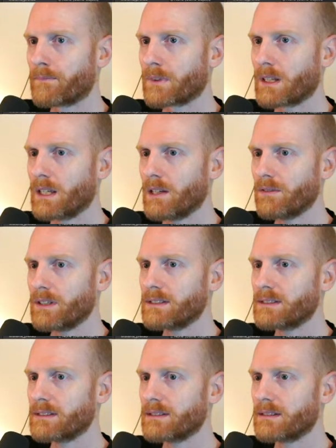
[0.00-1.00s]
If
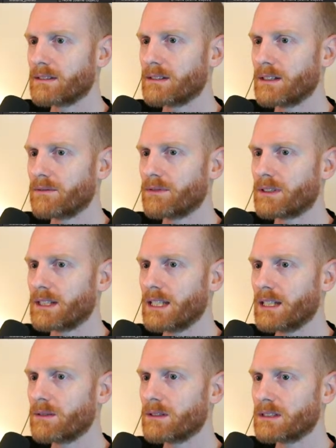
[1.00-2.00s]
it
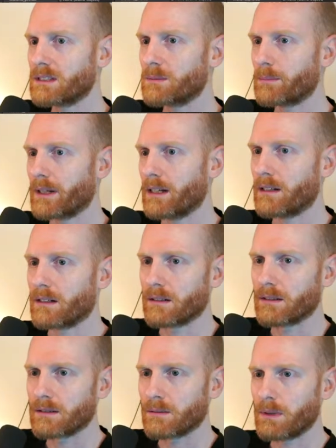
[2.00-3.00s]
equals spell,
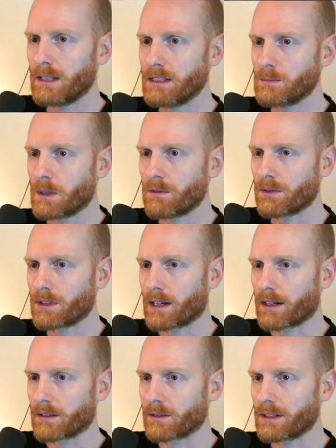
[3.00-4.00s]
play spell for
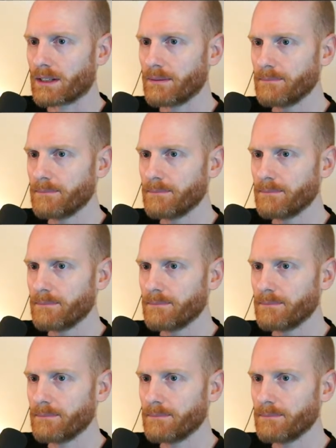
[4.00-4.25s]
target, okay?